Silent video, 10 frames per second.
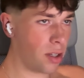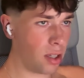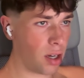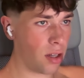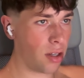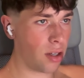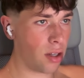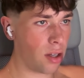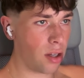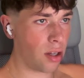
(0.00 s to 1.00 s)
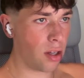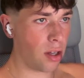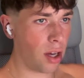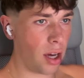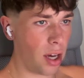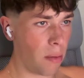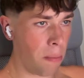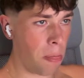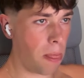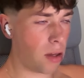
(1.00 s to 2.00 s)
Yeah.
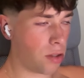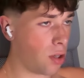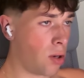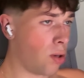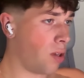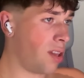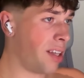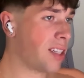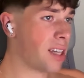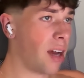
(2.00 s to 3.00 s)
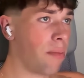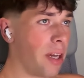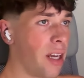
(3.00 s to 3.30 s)
So this campaign